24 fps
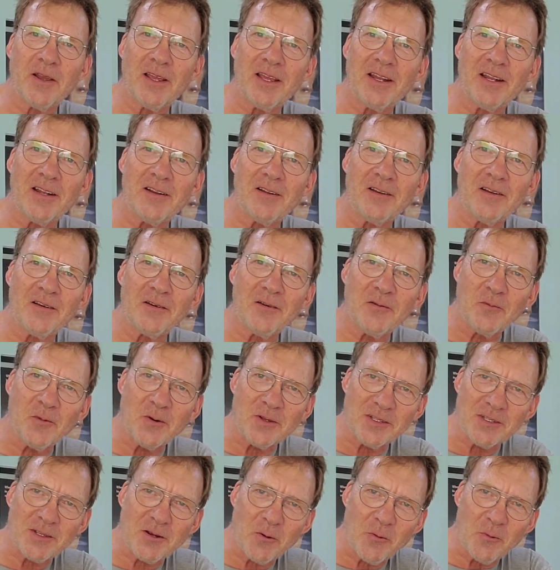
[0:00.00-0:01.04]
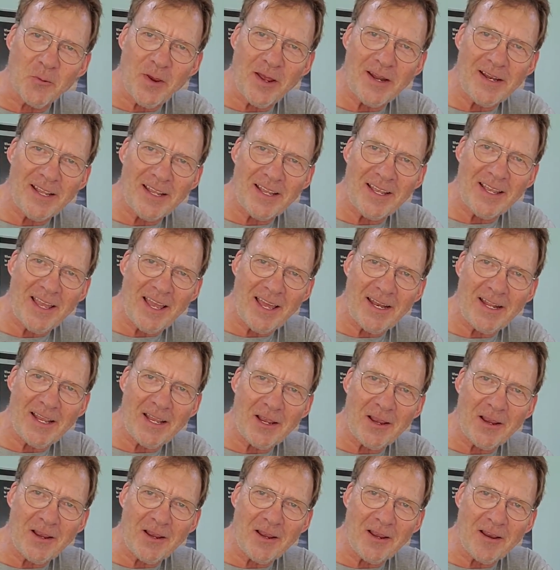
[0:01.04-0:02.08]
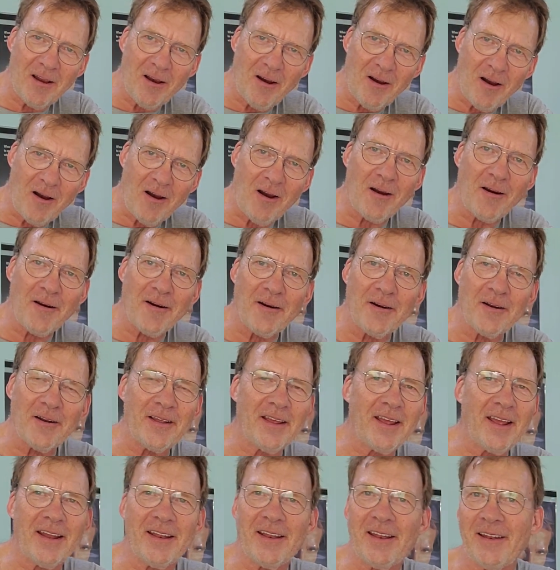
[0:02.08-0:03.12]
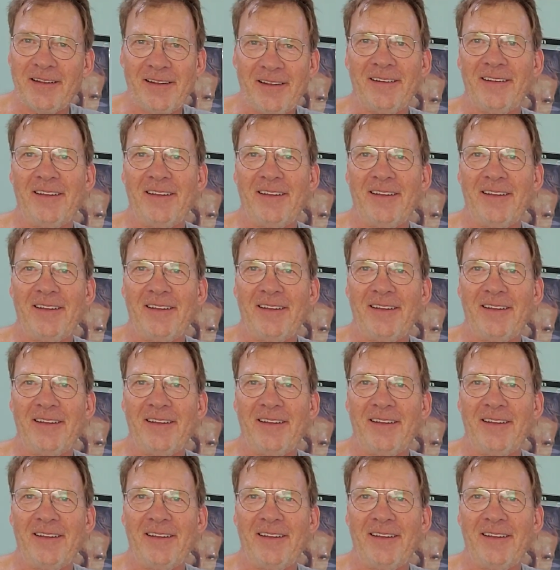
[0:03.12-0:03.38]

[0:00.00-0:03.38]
it was already getting hard, and